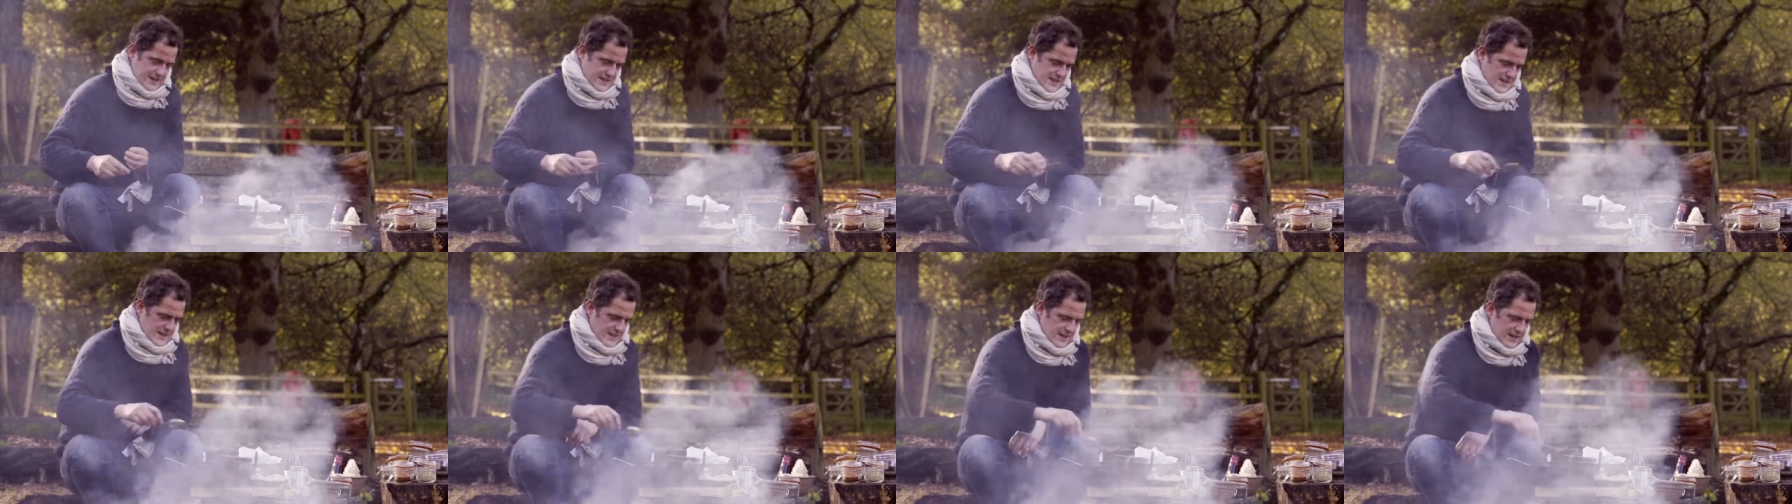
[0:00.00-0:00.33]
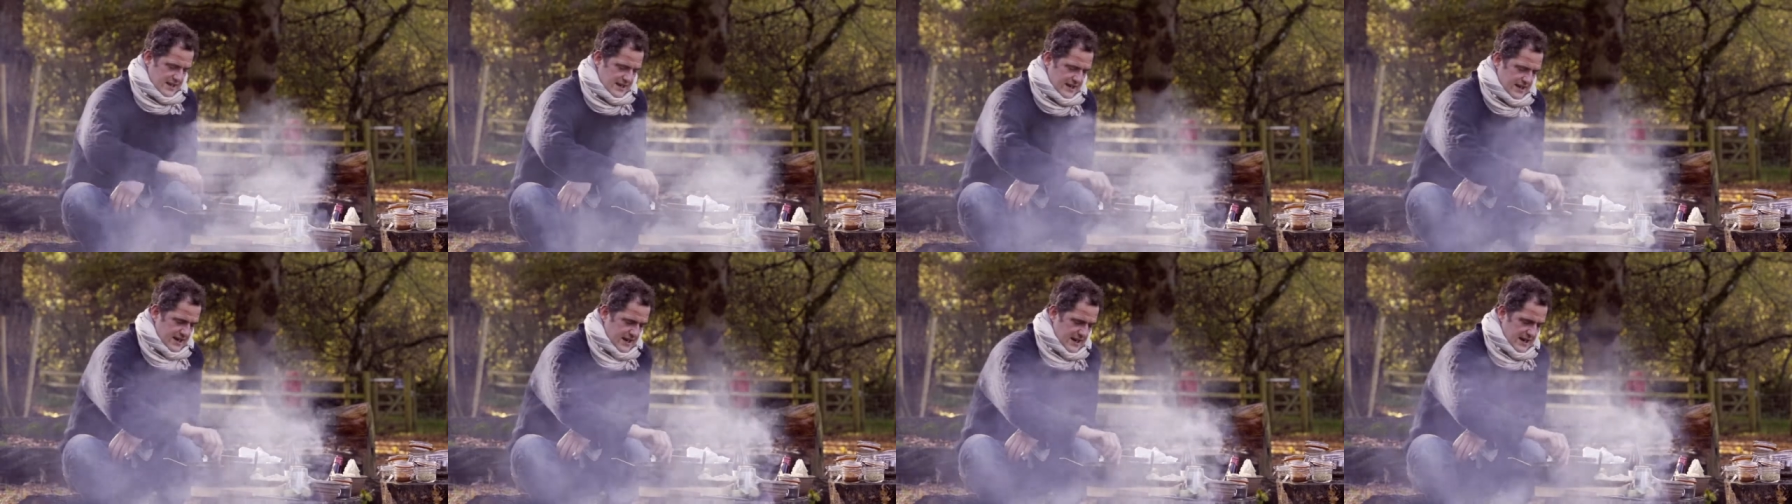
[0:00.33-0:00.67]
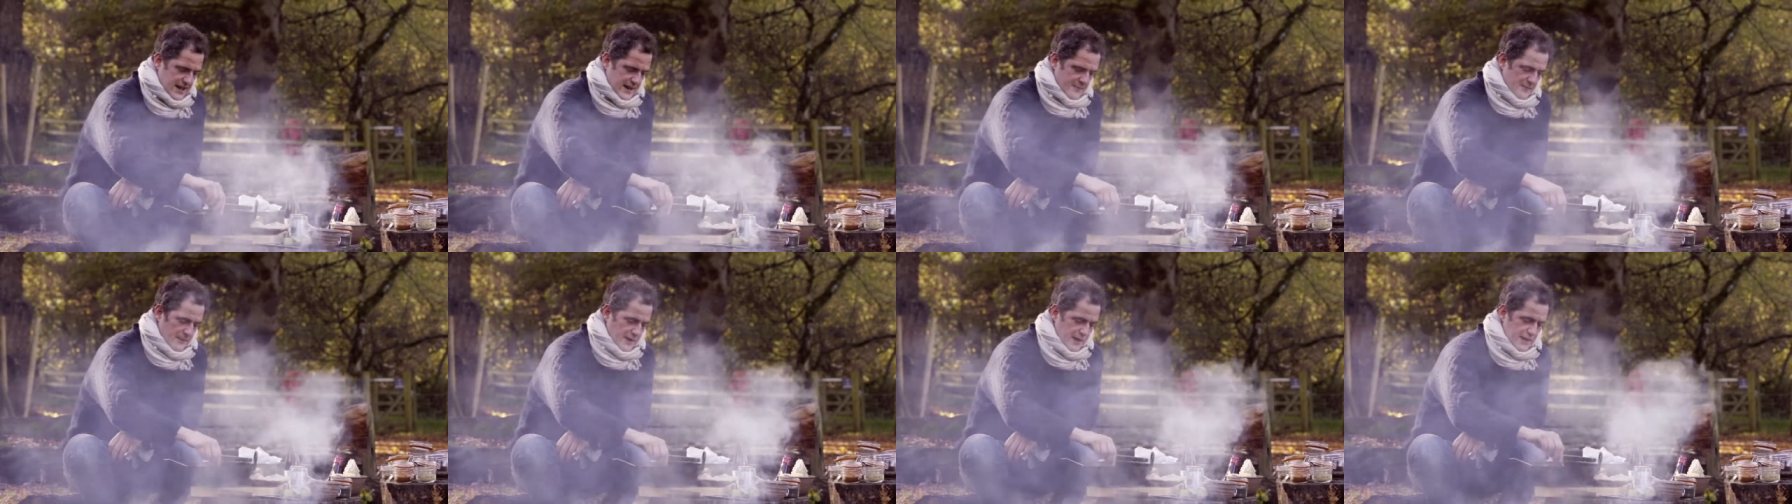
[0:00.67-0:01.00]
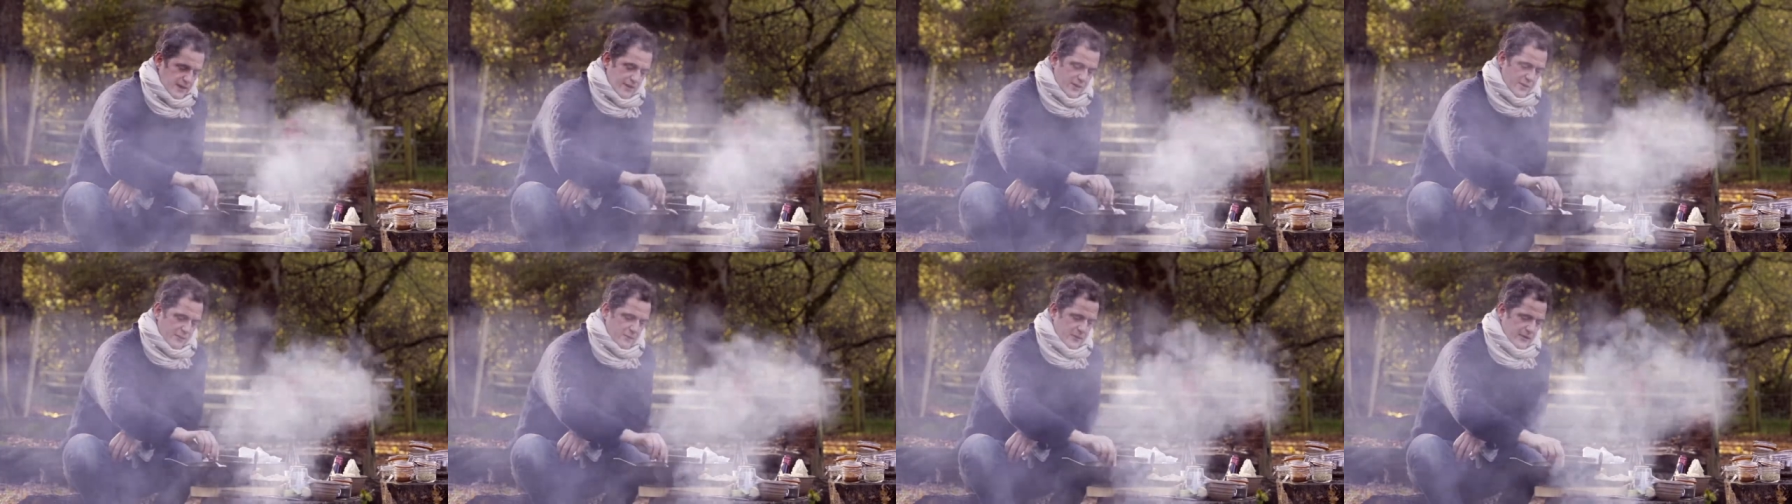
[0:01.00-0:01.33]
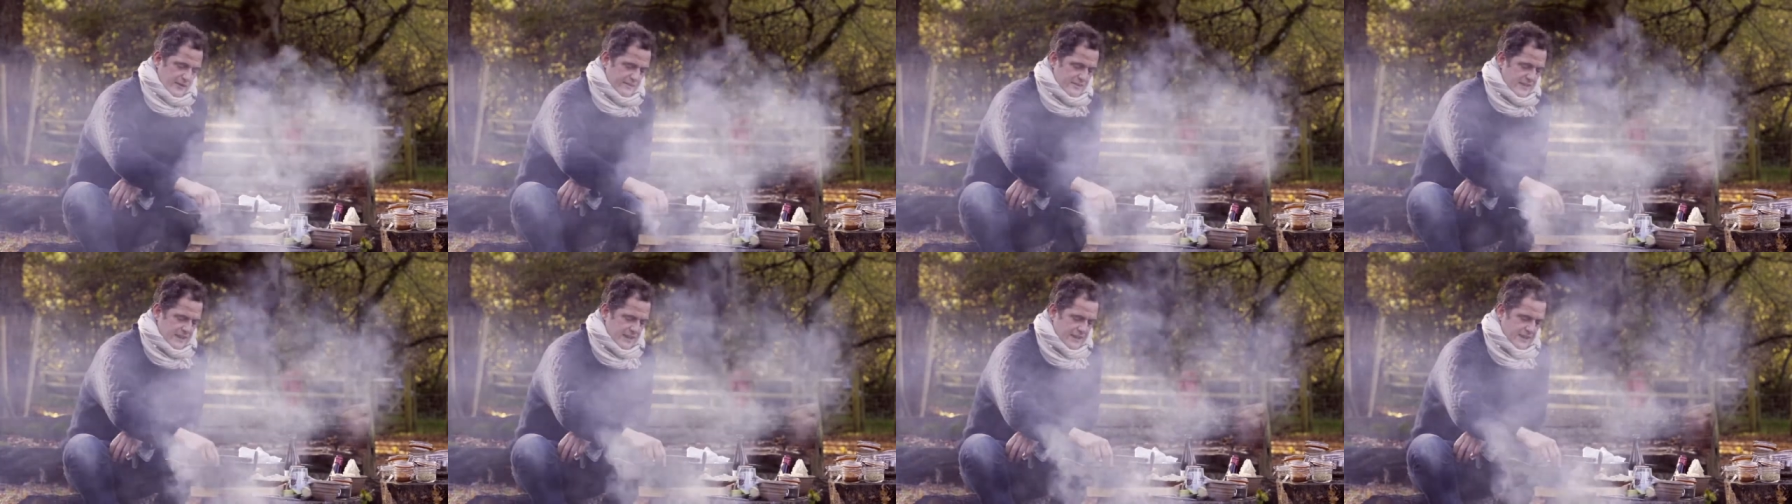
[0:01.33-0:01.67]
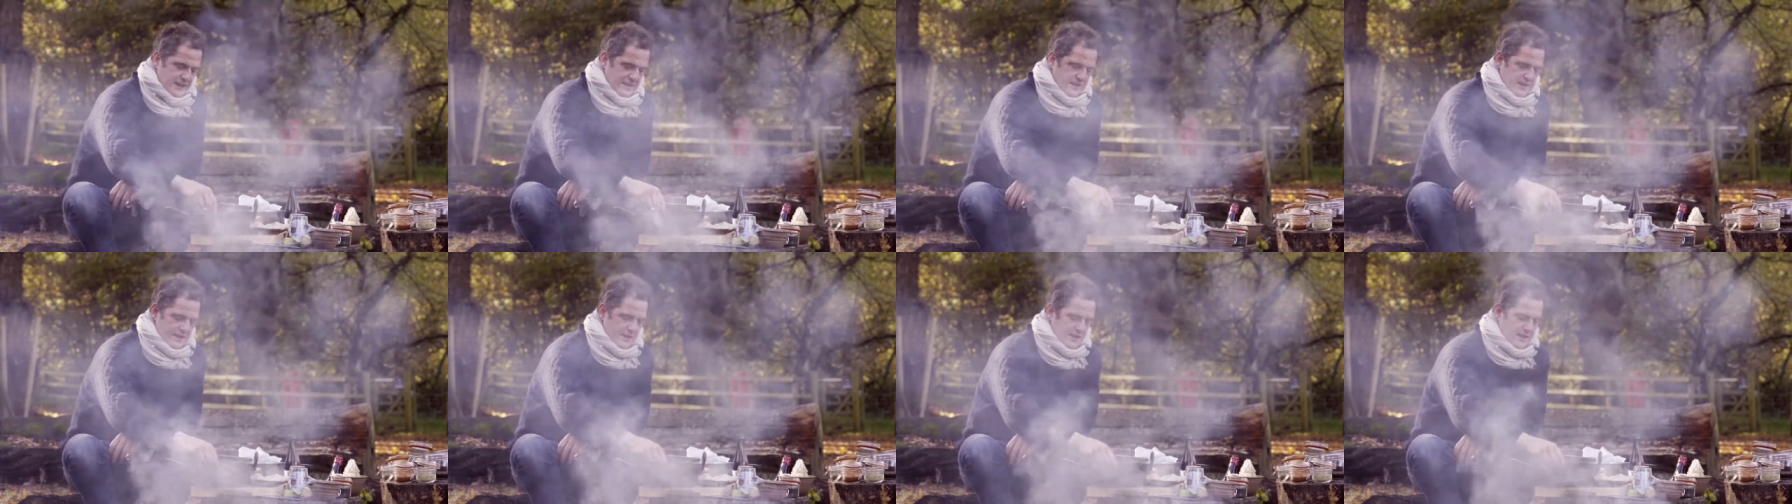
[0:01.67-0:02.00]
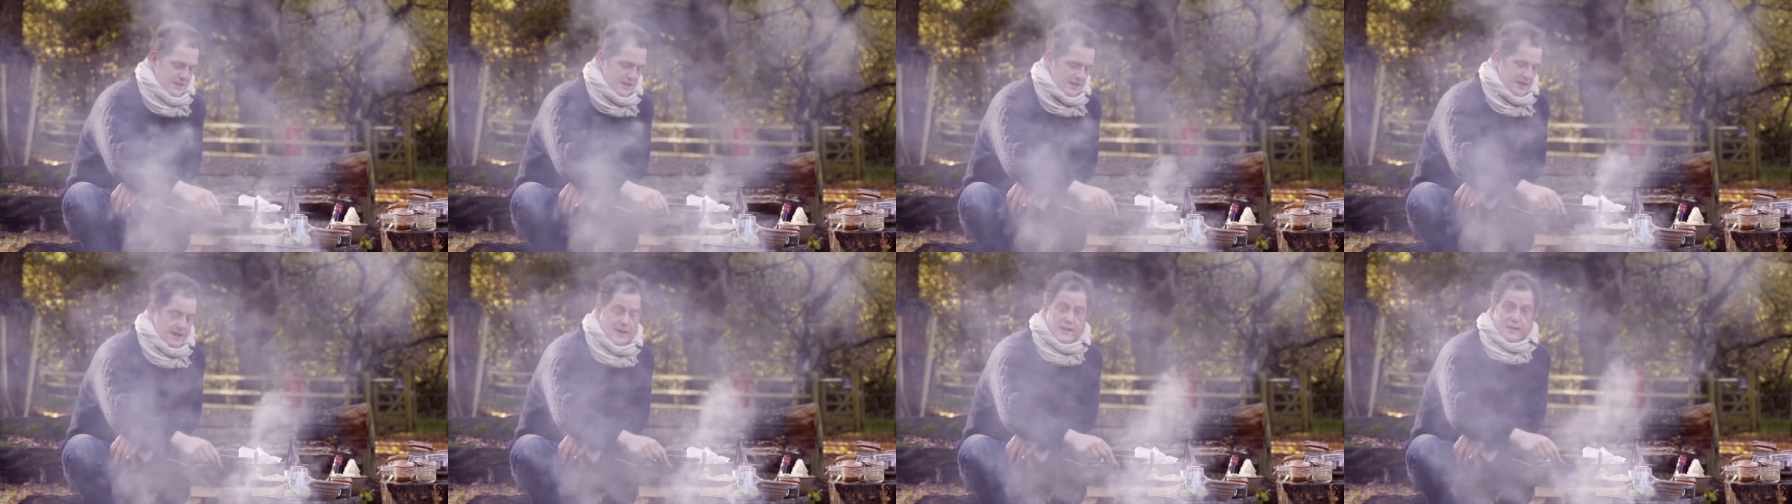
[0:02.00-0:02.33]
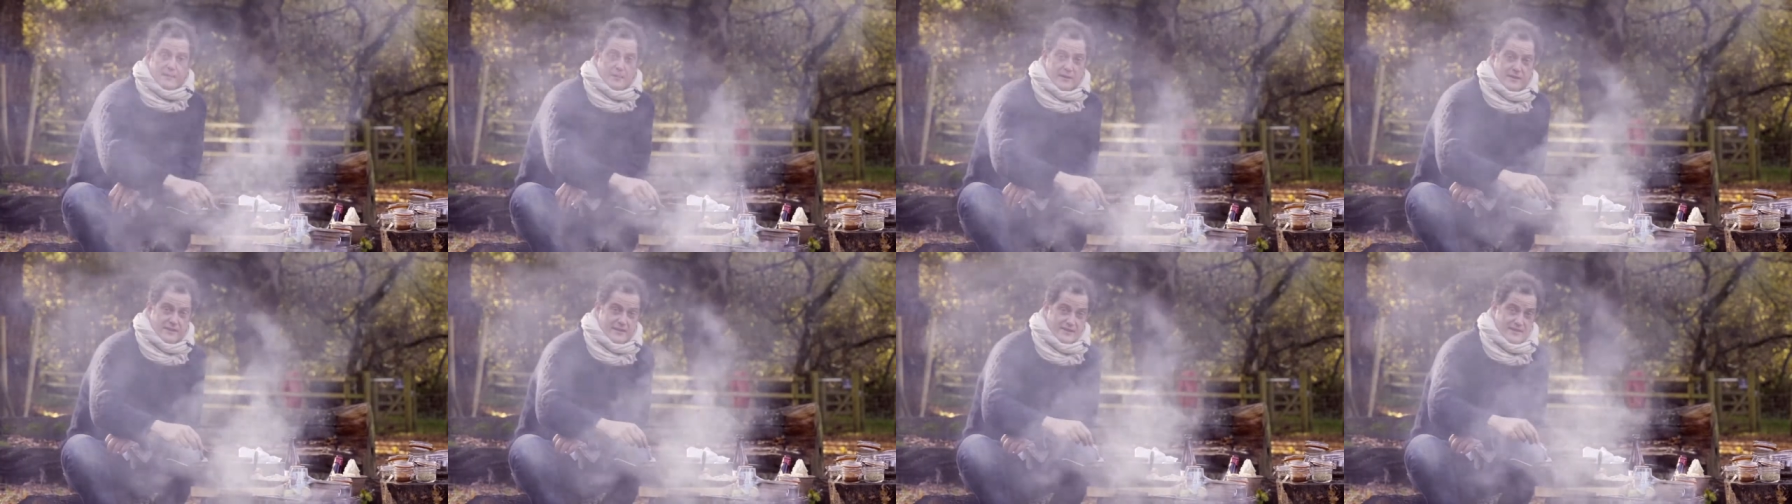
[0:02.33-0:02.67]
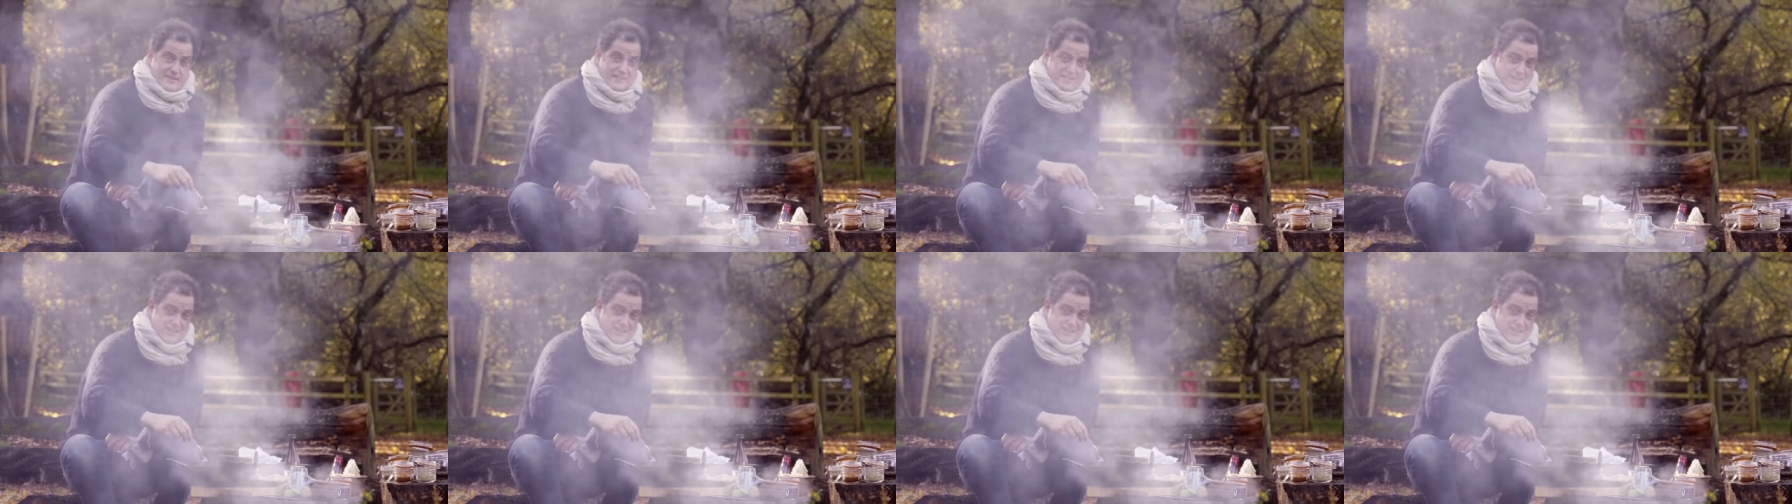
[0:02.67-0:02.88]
It might look pretty, but does it